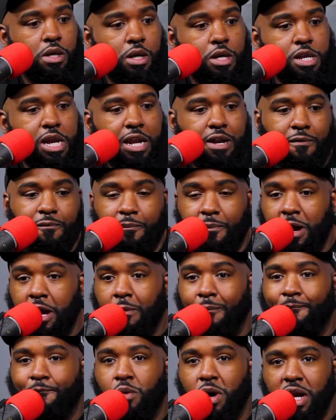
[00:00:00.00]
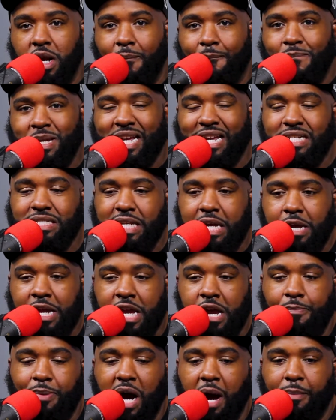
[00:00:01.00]
You had one of the biggest
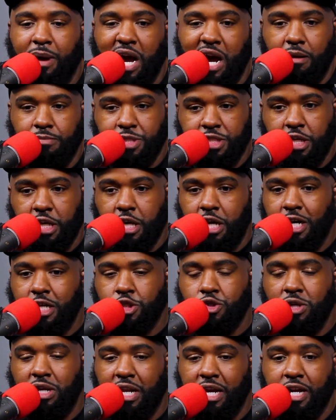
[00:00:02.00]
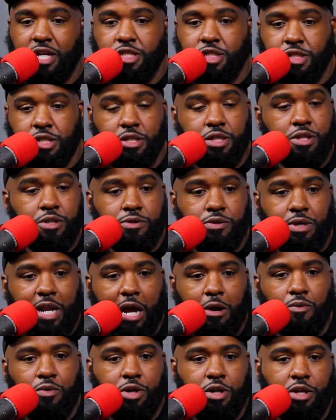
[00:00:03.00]
hip-hop albums in the country last year, dude.
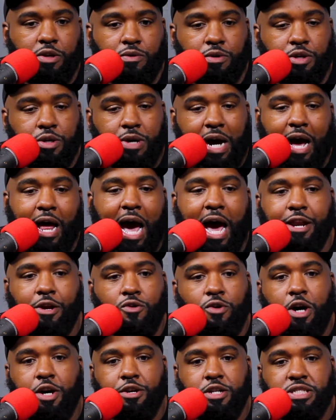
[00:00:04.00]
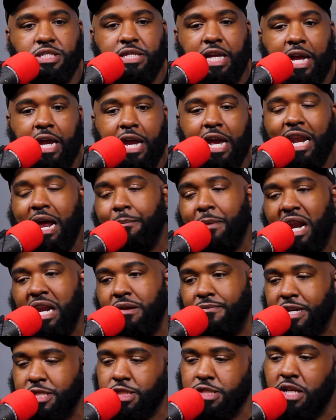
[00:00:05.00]
Like, what are you doing? I don't understand. And I'm not
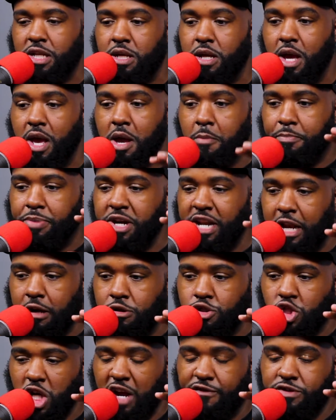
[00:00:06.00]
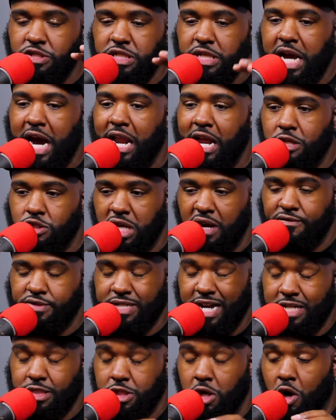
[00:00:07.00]
even necessarily putting that on Travis Scott. Like, Travis
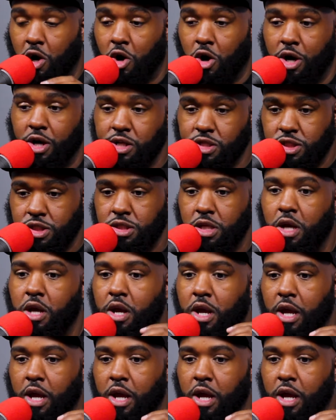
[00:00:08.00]
Scott's the artist.